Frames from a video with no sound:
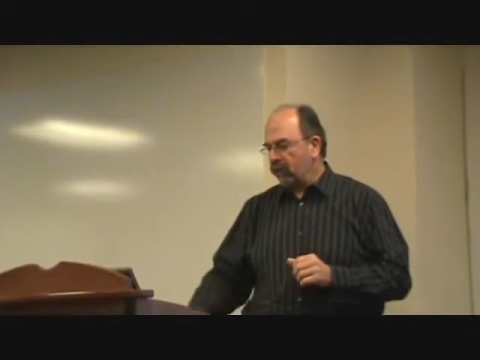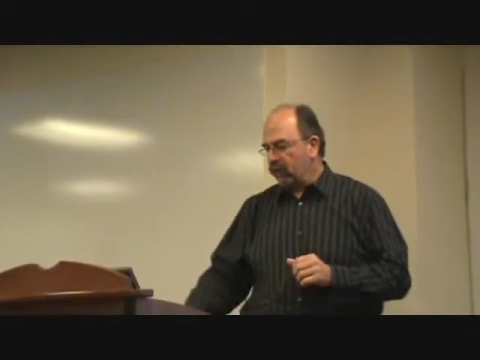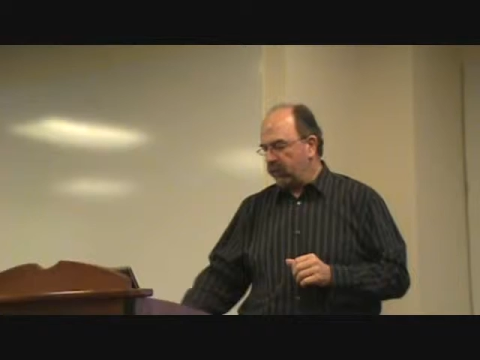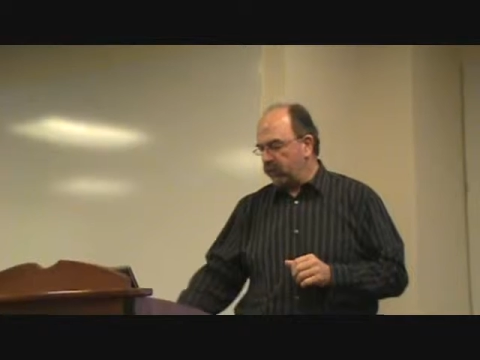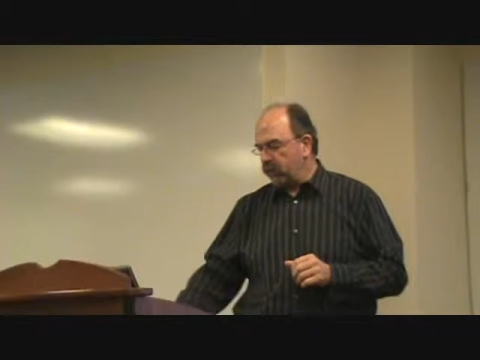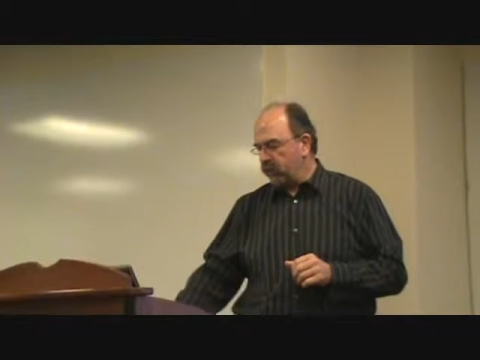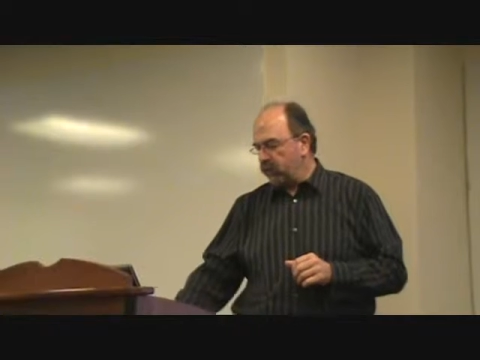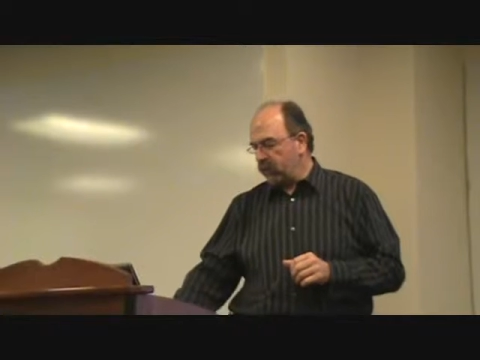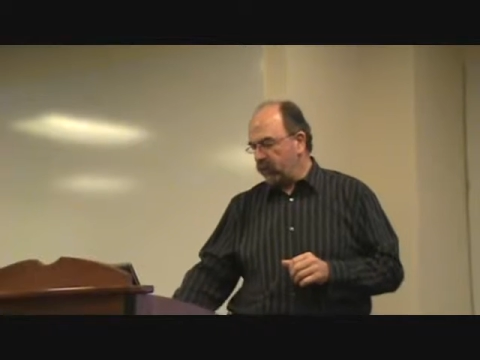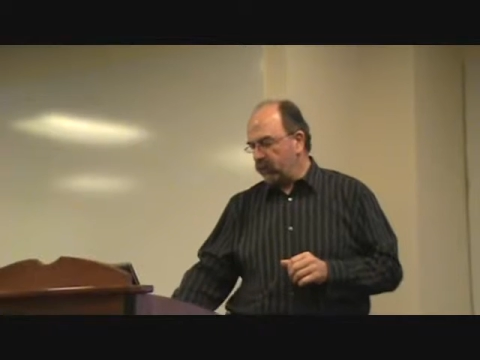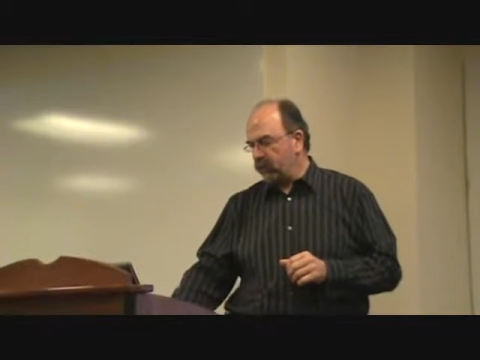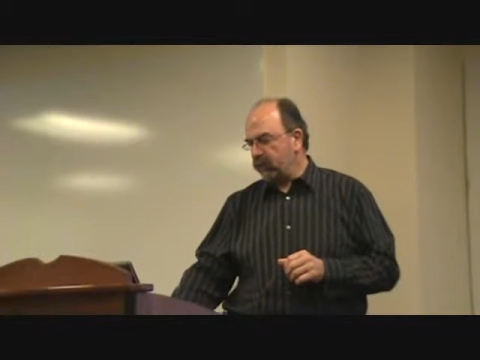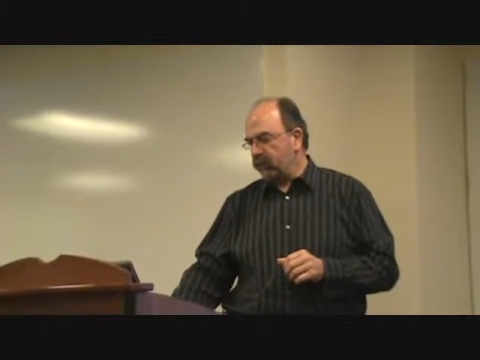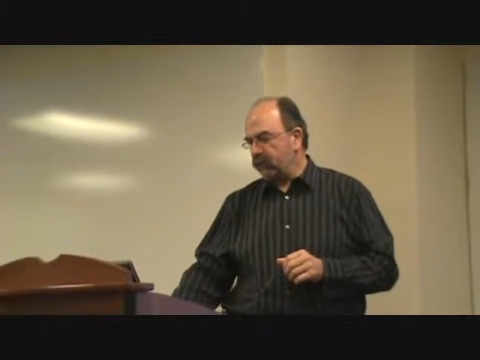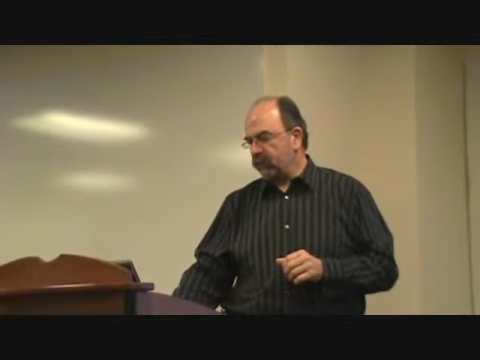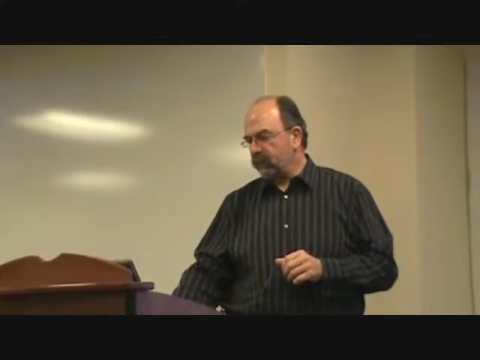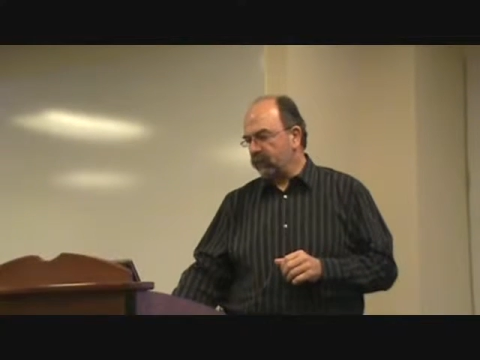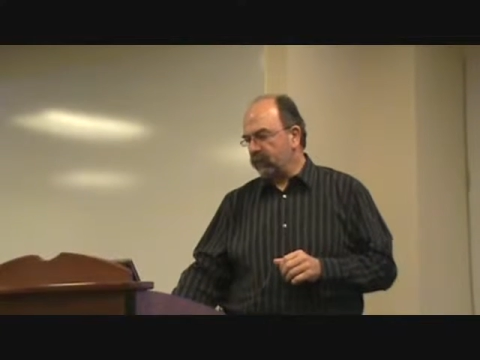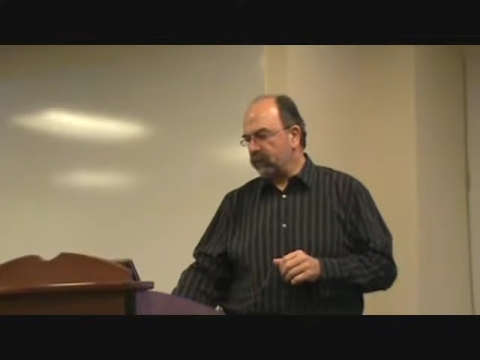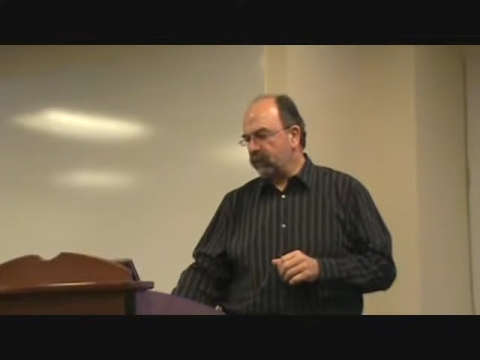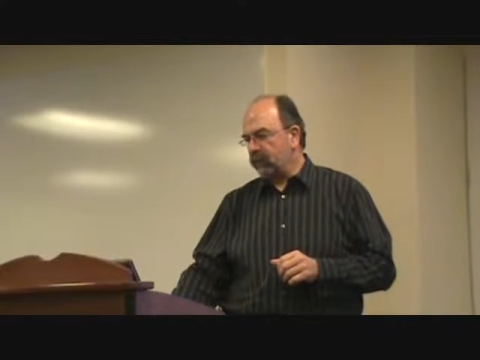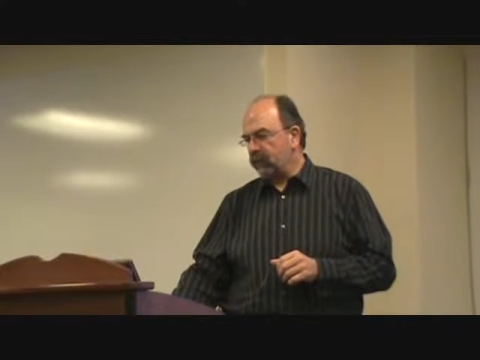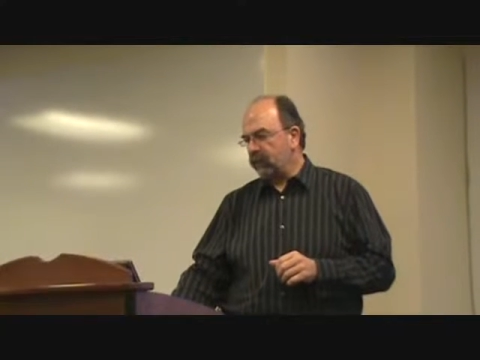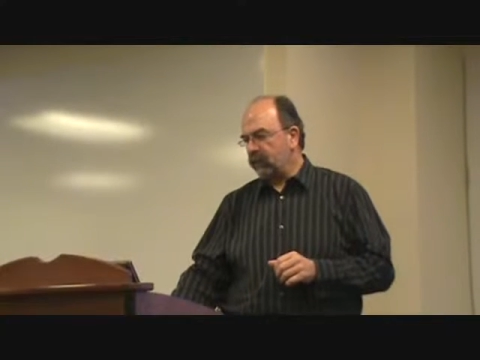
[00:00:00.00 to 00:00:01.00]
Also,
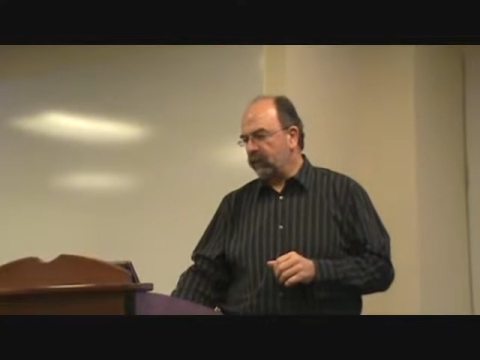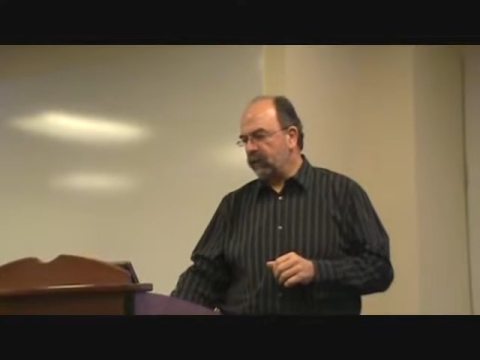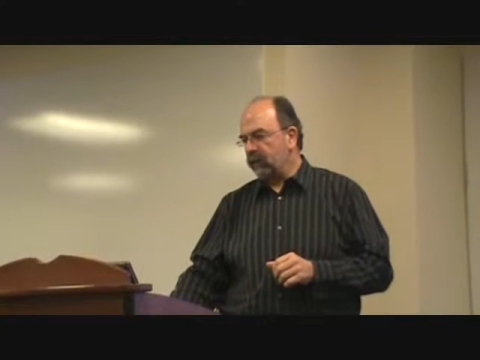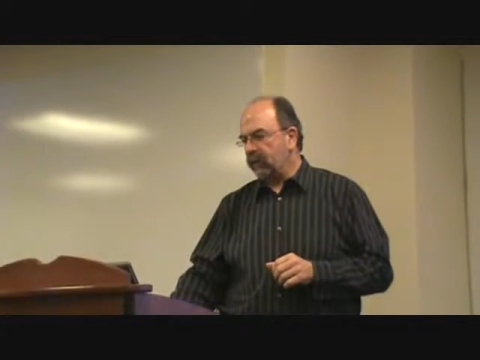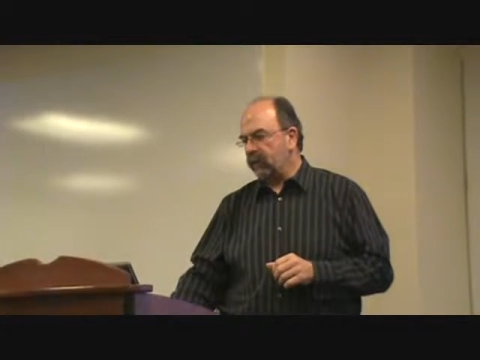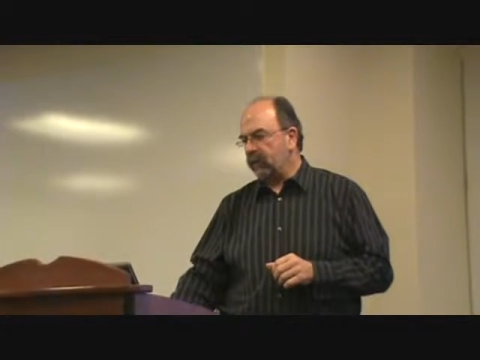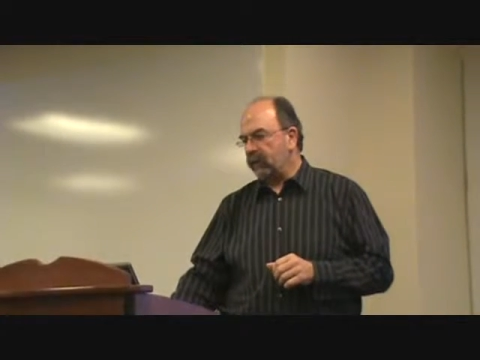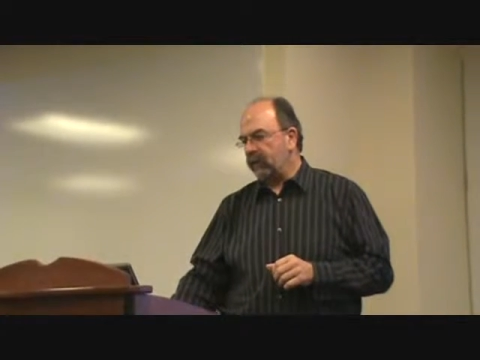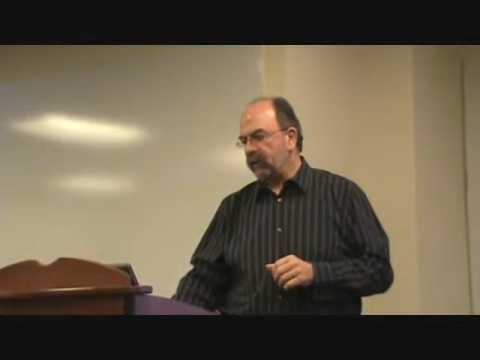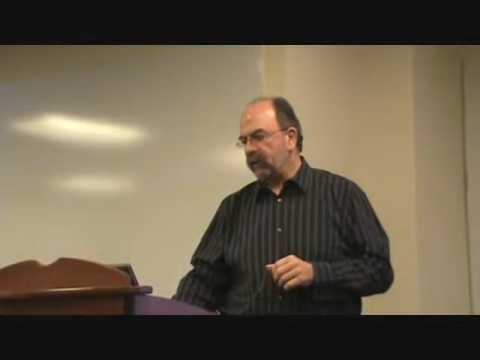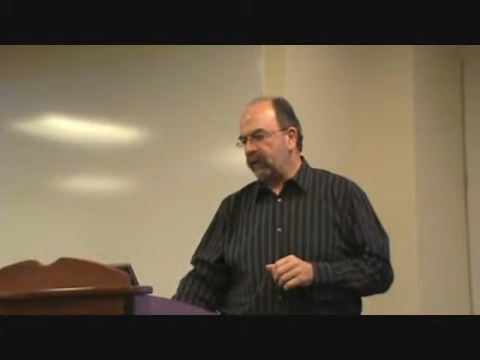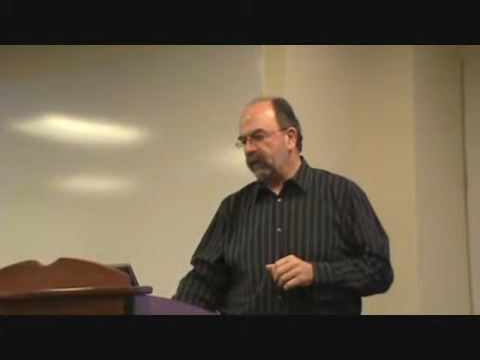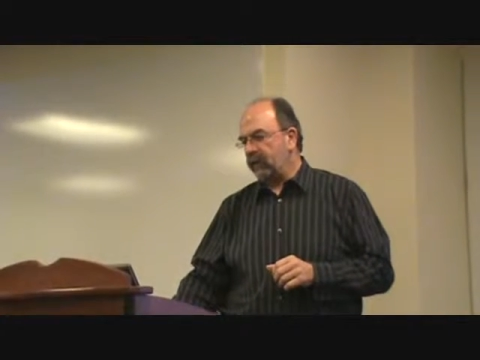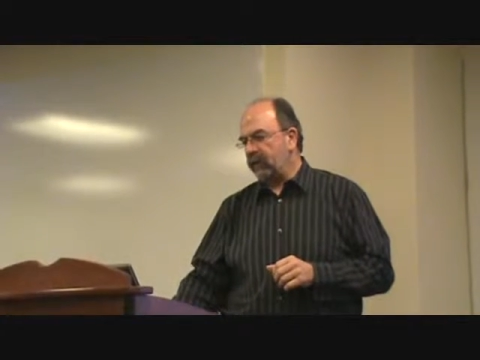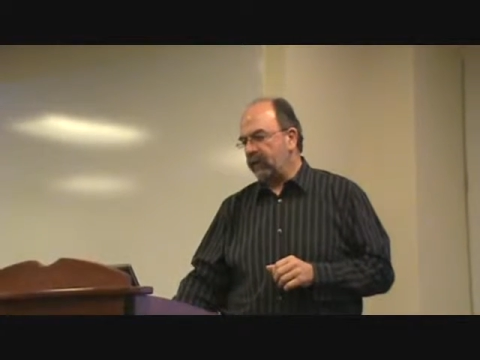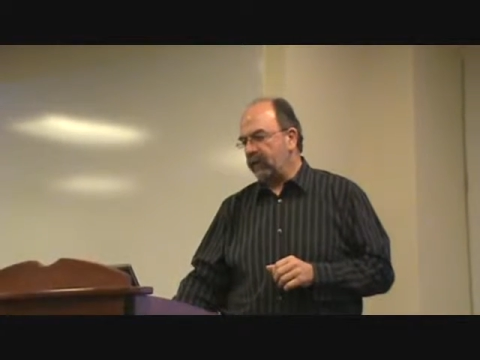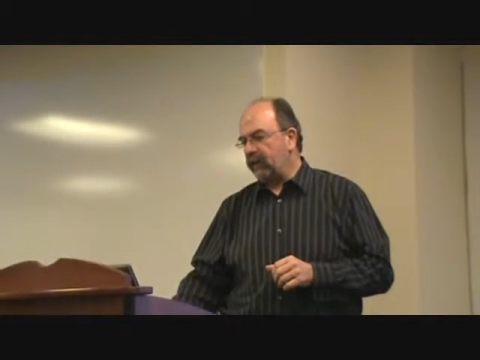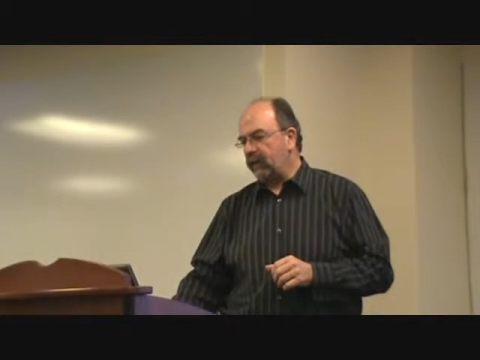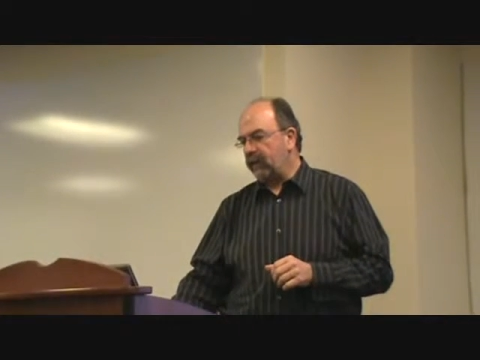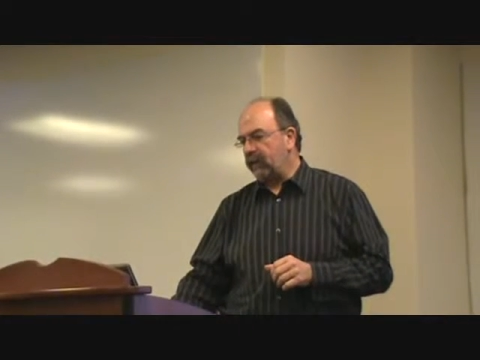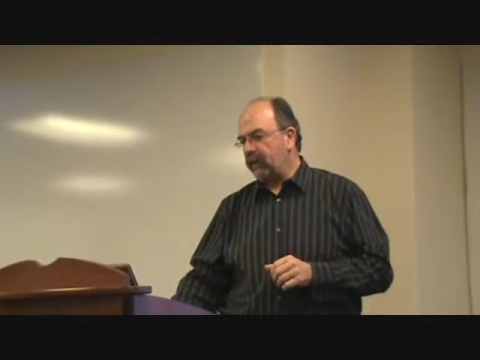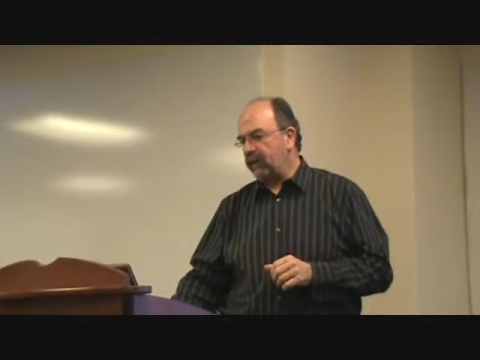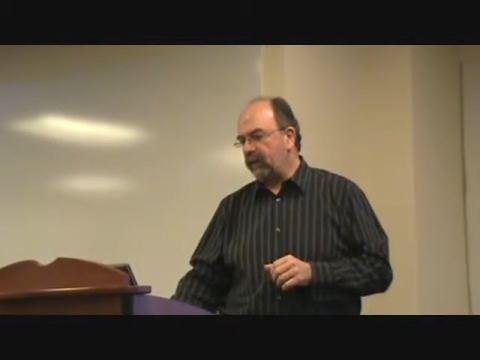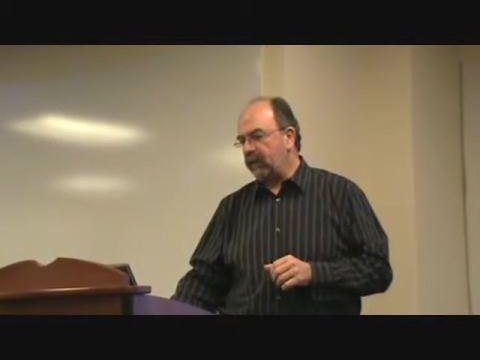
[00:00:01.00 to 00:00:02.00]

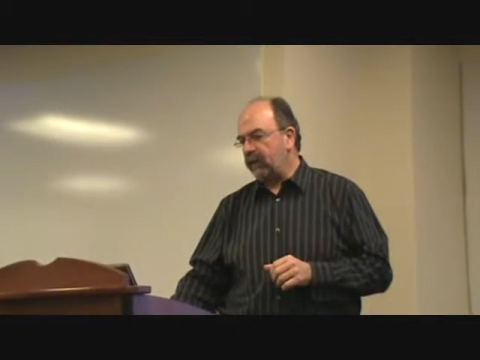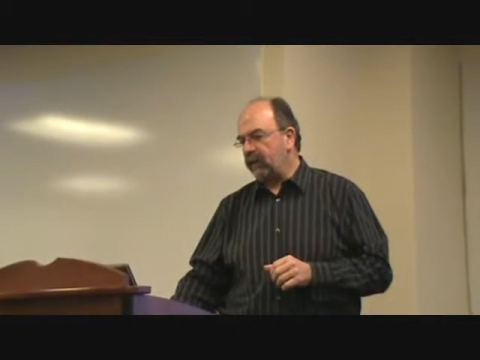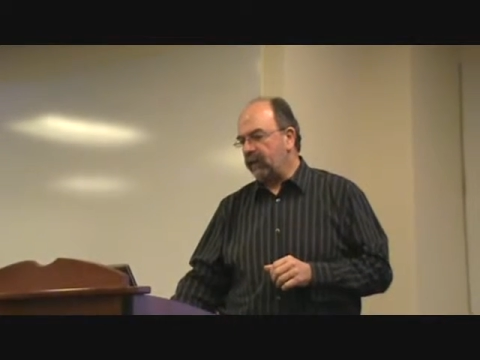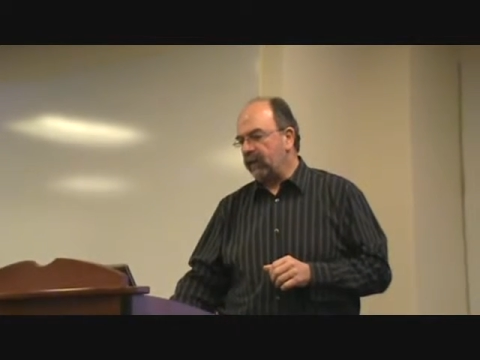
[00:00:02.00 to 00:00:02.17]
in